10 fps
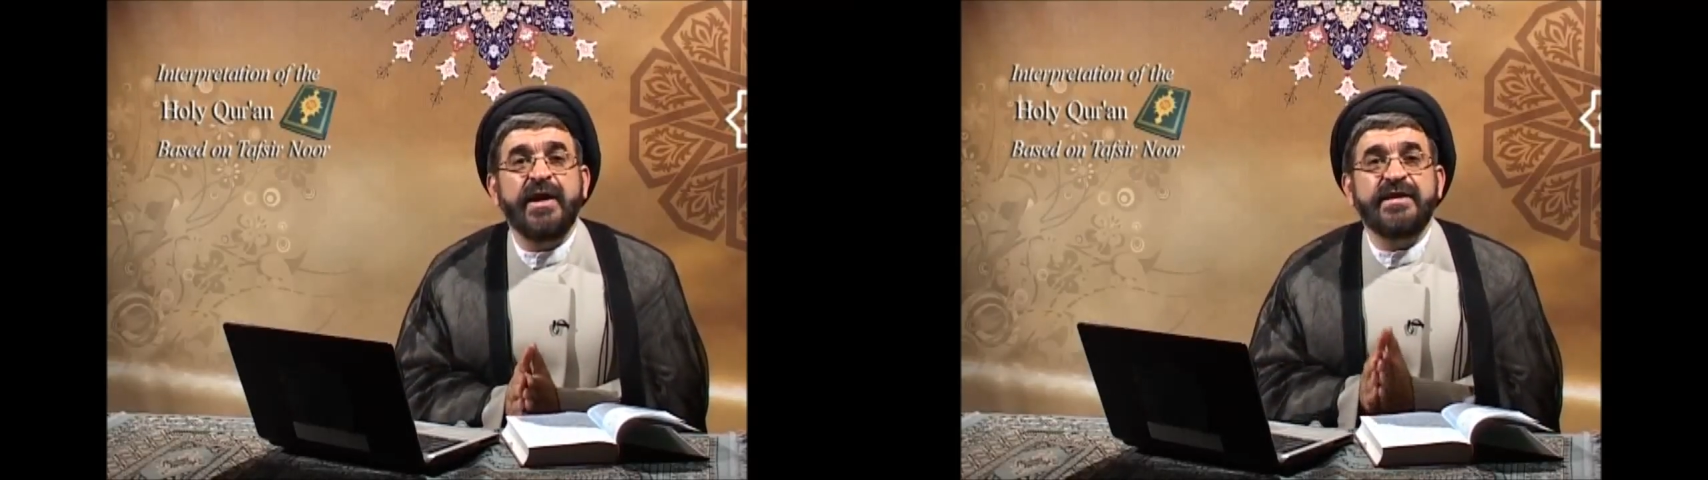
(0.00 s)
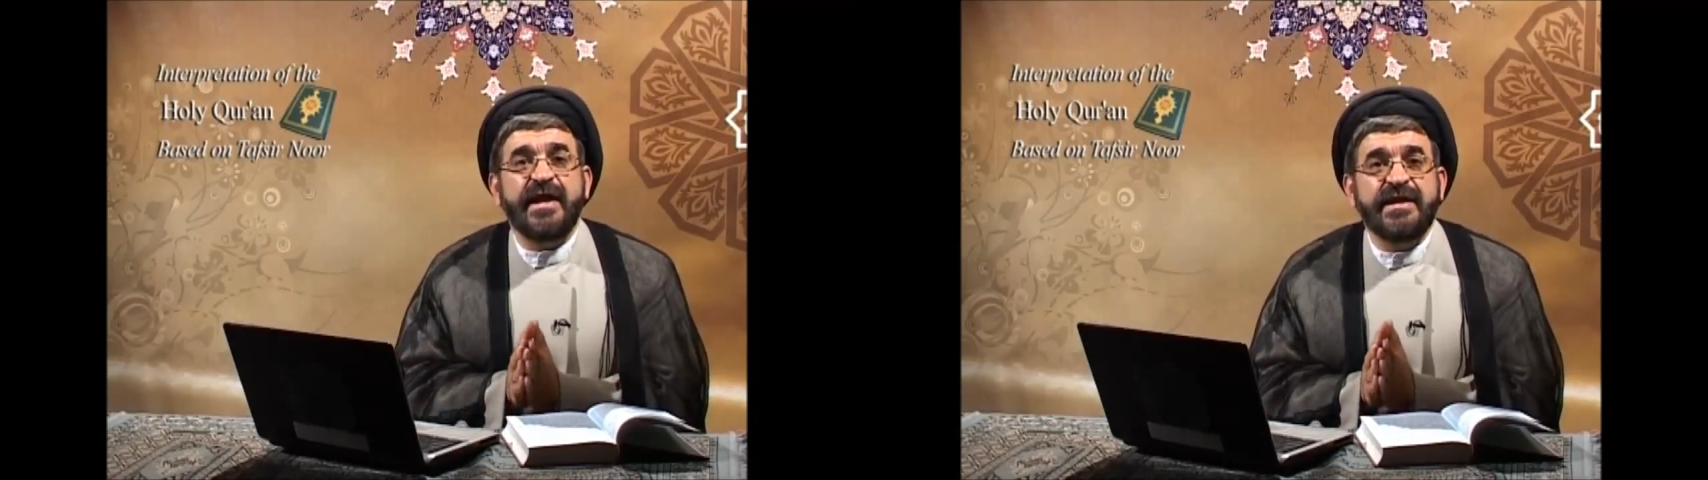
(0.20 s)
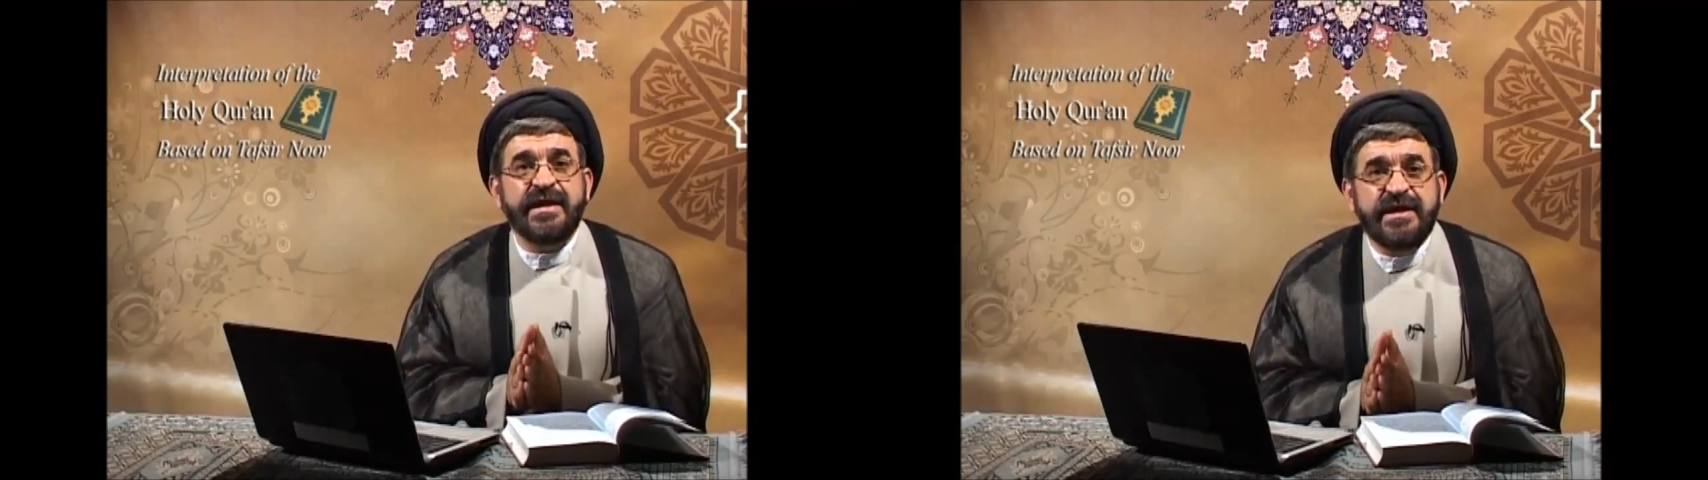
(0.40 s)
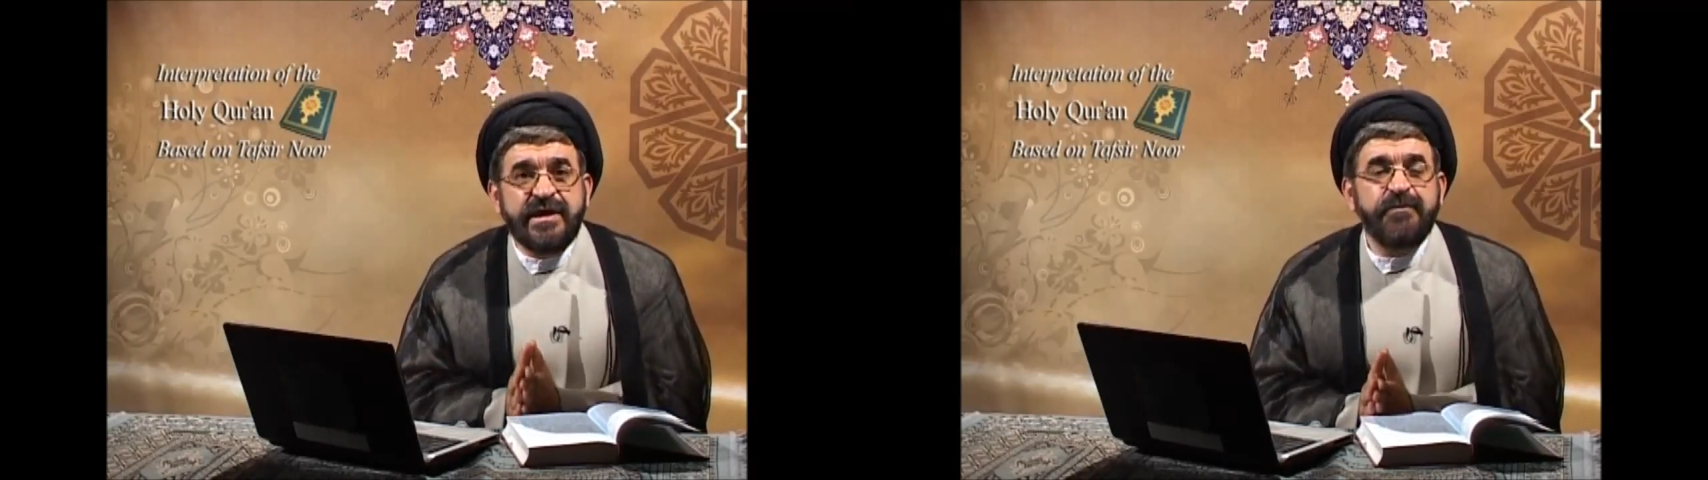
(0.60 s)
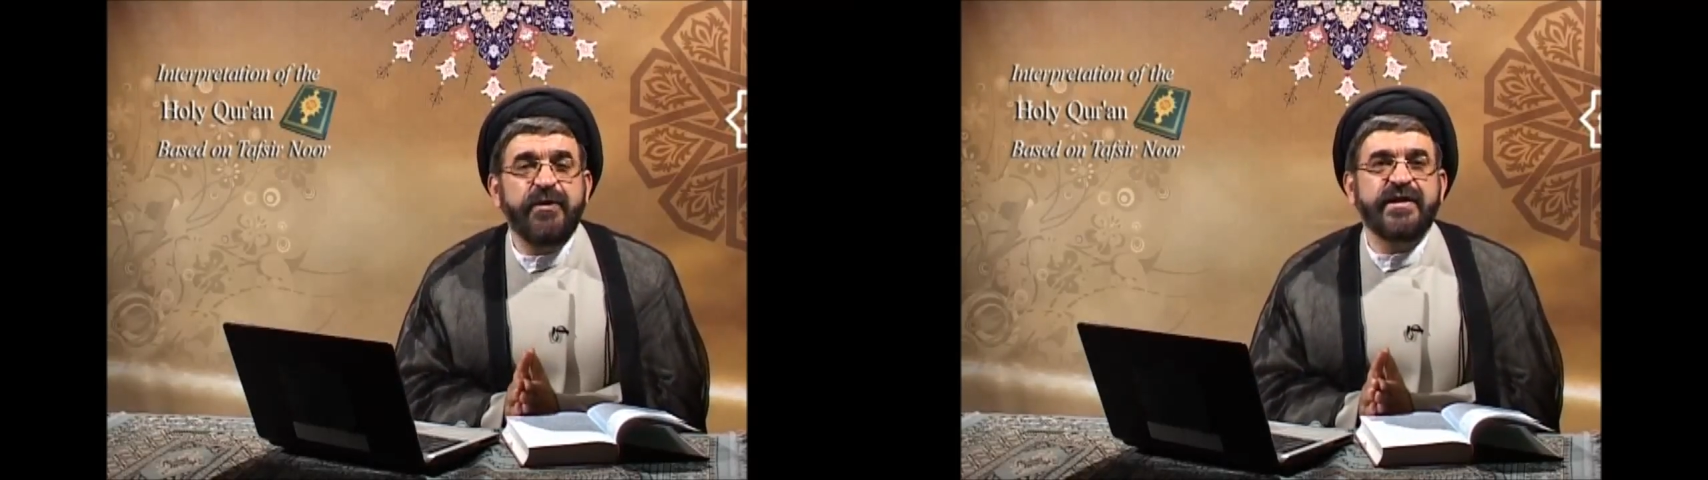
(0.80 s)
that
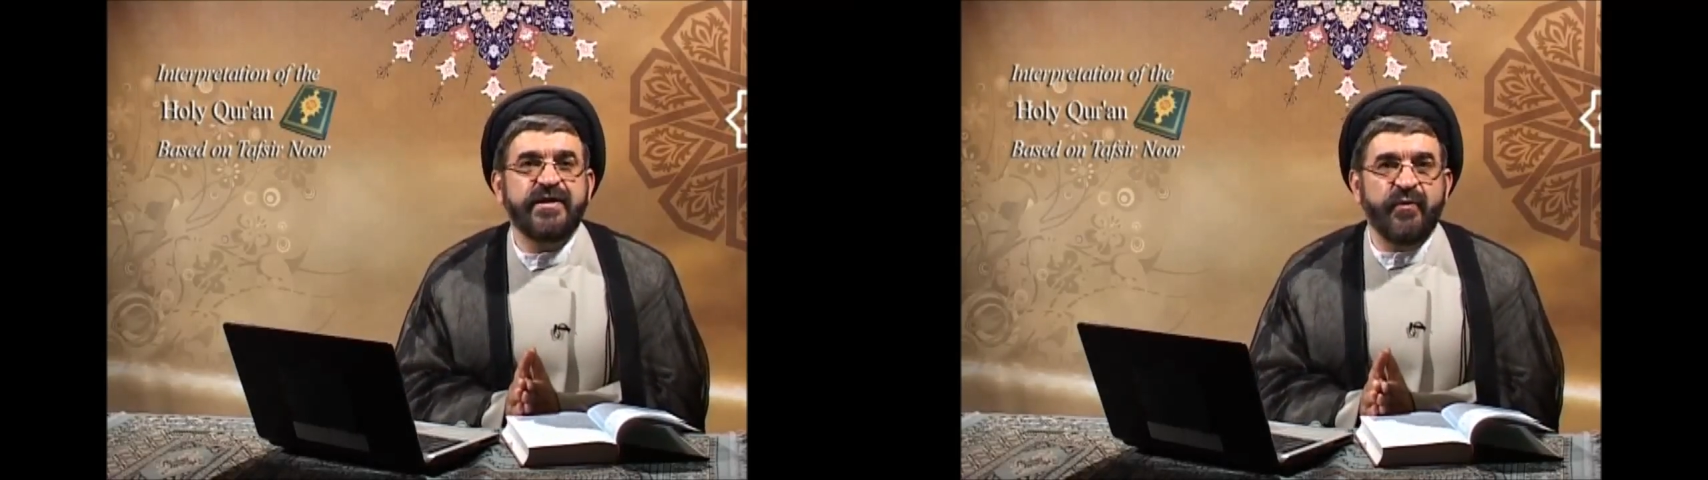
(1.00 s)
he passes